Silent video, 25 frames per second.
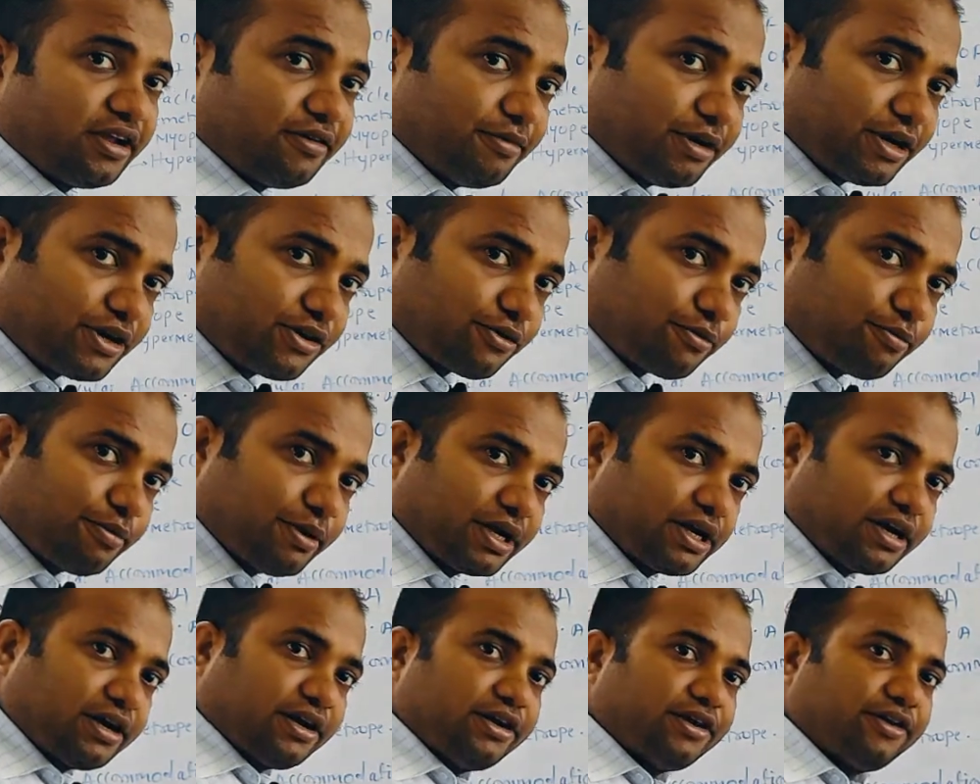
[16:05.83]

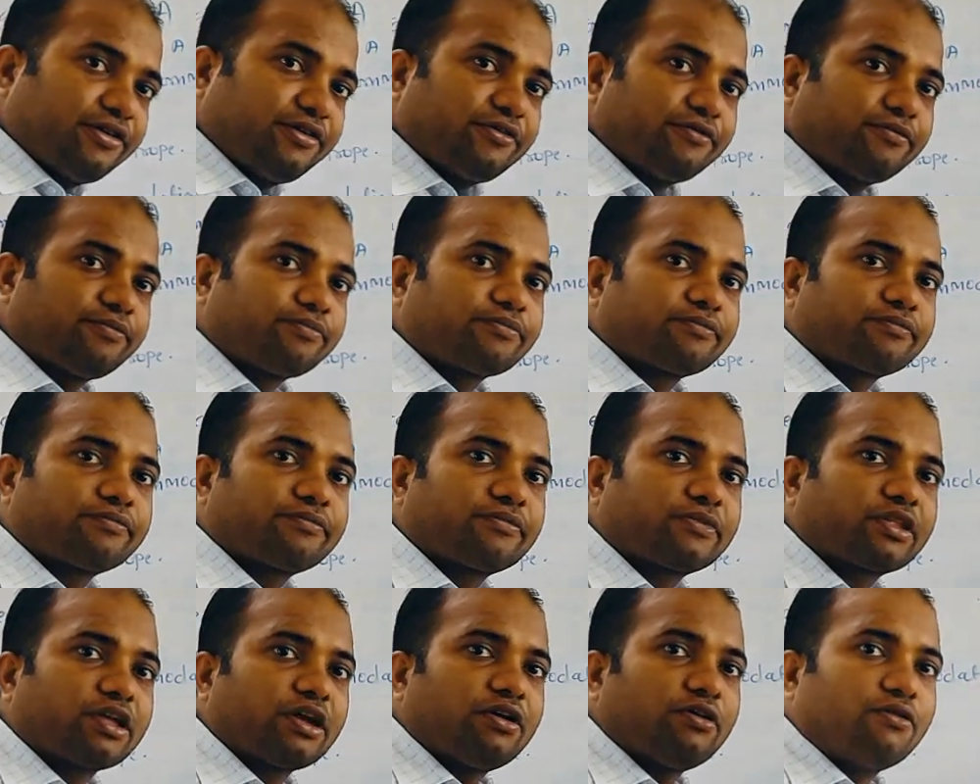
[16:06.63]
emmetropic eye,
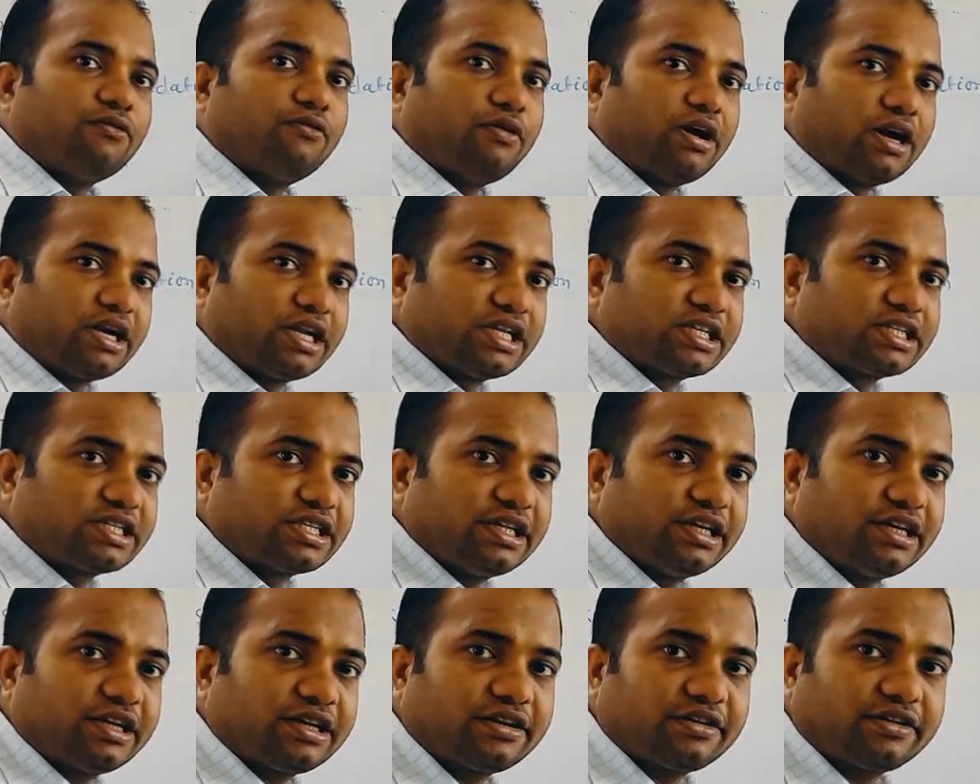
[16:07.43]
what is
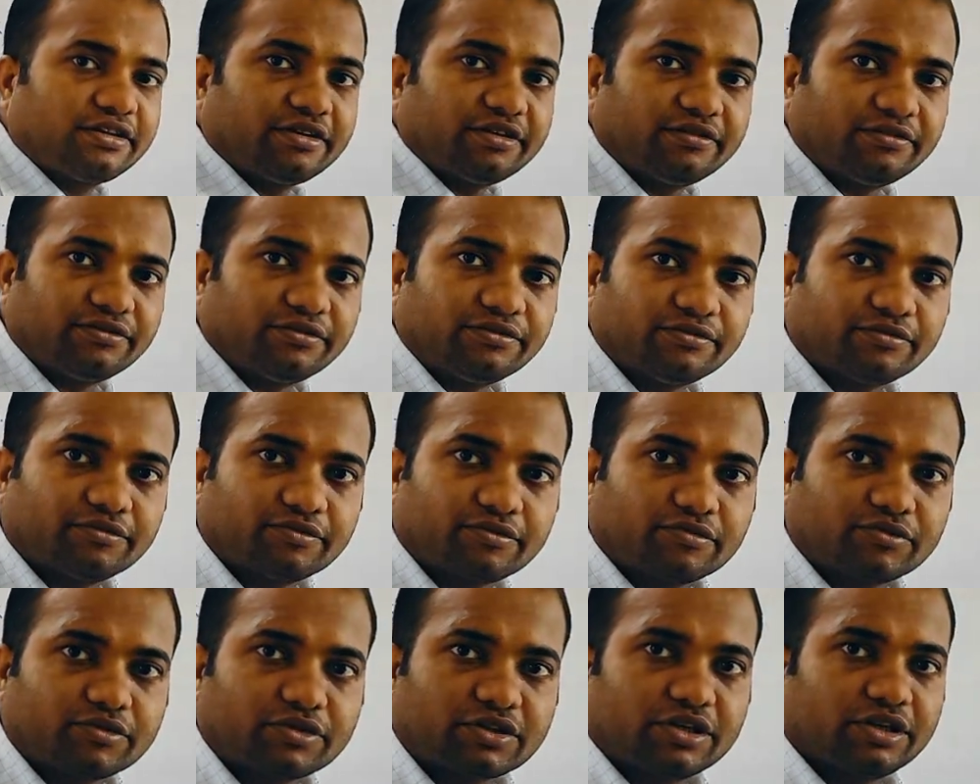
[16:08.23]
there?
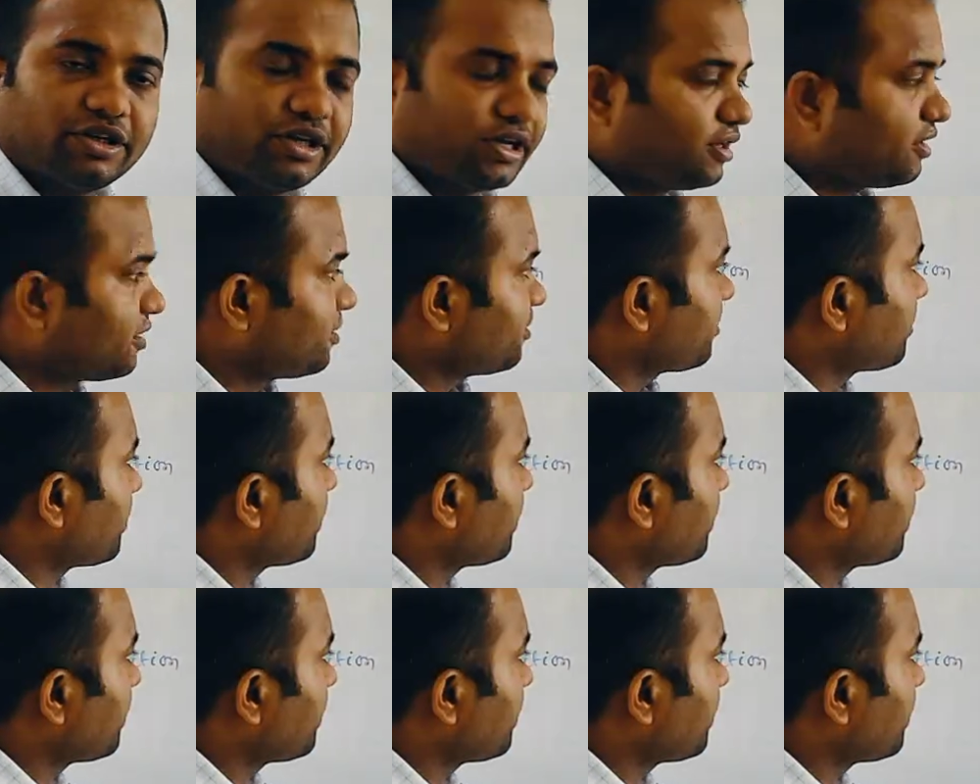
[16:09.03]
See here.